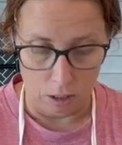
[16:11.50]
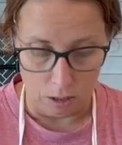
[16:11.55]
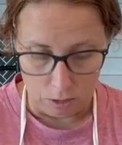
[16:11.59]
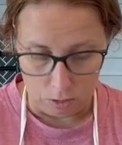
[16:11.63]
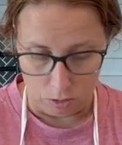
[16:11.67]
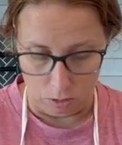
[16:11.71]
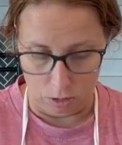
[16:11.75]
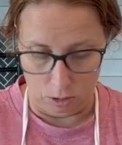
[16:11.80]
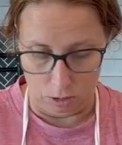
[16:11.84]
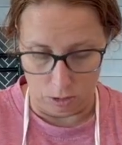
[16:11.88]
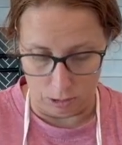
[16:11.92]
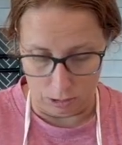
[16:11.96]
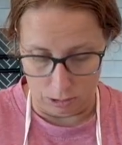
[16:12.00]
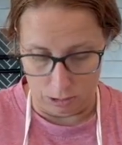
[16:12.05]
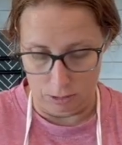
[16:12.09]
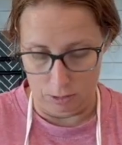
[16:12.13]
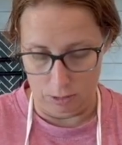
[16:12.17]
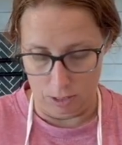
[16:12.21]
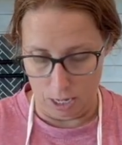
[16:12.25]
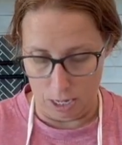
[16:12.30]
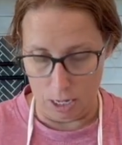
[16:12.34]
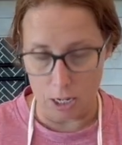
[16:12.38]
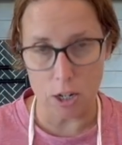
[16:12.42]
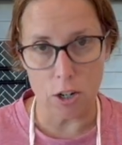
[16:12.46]
So you're going to
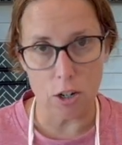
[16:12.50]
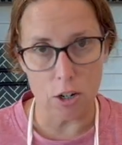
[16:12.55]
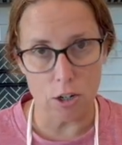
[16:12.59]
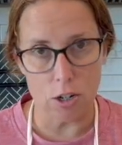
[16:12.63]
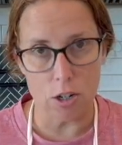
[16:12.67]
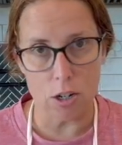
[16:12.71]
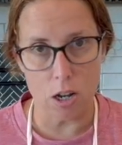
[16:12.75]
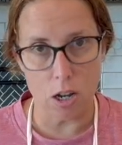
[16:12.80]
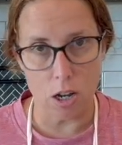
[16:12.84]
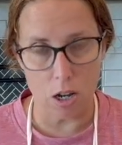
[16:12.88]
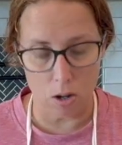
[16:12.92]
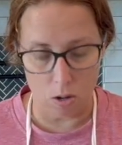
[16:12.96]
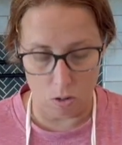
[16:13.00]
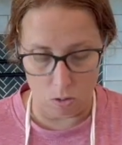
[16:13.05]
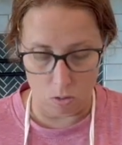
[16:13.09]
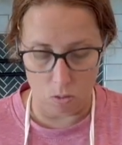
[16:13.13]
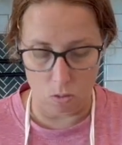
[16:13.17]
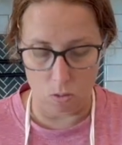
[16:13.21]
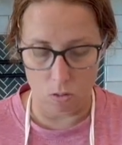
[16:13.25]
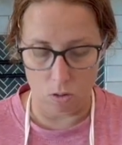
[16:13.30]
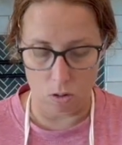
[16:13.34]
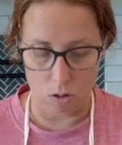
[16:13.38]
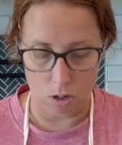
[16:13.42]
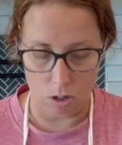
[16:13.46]
take your
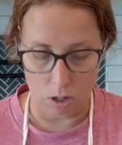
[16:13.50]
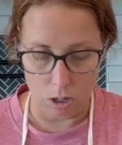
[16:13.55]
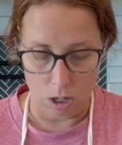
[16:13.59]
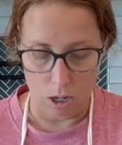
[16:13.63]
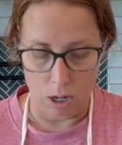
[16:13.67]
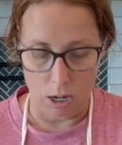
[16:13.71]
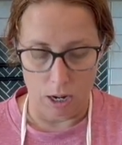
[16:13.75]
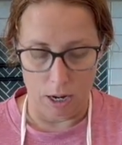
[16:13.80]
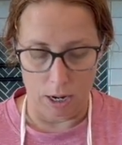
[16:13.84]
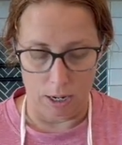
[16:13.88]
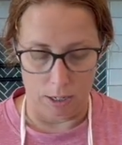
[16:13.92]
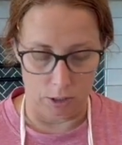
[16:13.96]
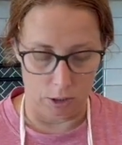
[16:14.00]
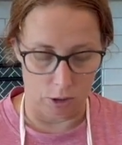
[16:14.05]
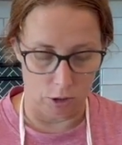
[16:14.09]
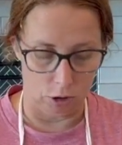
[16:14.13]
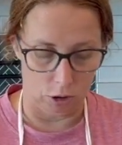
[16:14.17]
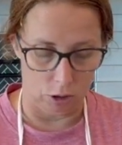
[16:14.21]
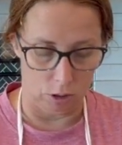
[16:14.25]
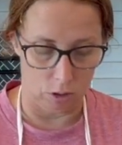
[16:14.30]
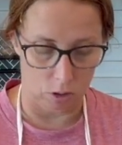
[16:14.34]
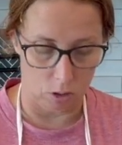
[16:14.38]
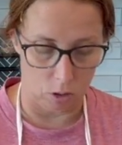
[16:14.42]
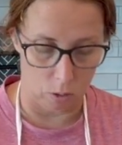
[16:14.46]
dough and you're
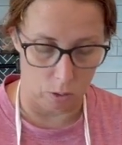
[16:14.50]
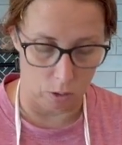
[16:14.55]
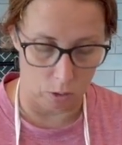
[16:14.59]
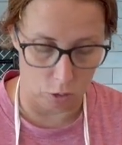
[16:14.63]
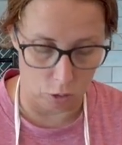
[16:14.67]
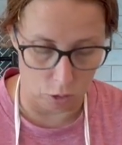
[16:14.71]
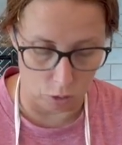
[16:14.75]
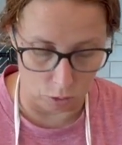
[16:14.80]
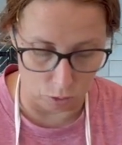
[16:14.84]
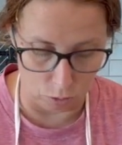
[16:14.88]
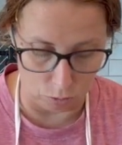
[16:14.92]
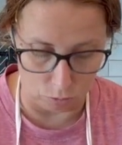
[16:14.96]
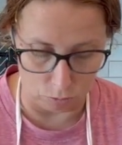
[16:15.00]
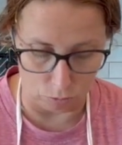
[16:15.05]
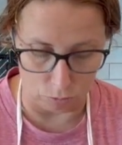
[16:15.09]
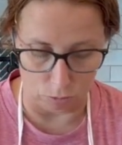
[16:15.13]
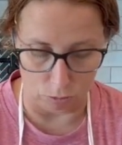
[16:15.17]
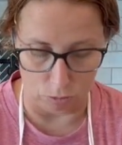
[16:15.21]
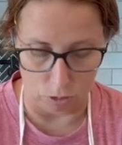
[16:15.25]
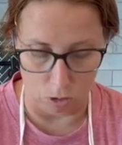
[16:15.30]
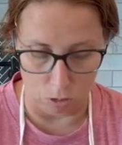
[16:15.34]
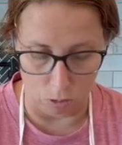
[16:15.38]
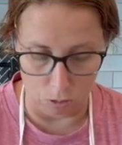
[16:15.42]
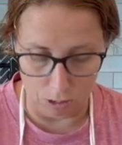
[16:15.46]
just going to
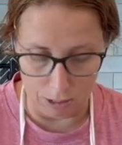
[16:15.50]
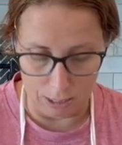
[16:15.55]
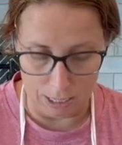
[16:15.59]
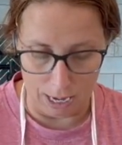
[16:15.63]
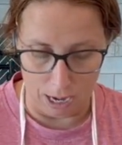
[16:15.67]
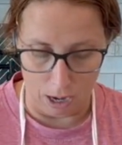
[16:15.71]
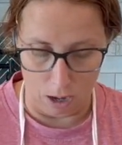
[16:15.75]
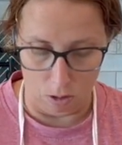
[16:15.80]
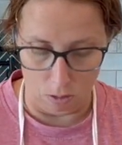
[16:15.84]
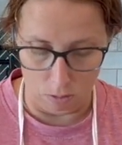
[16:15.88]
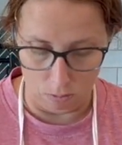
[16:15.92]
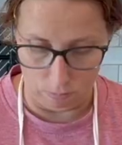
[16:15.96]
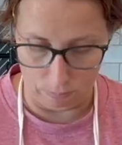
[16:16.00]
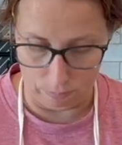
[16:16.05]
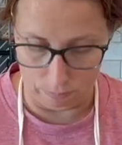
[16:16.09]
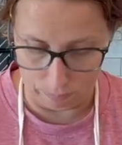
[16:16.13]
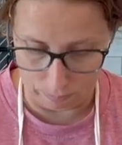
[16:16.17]
roll it out.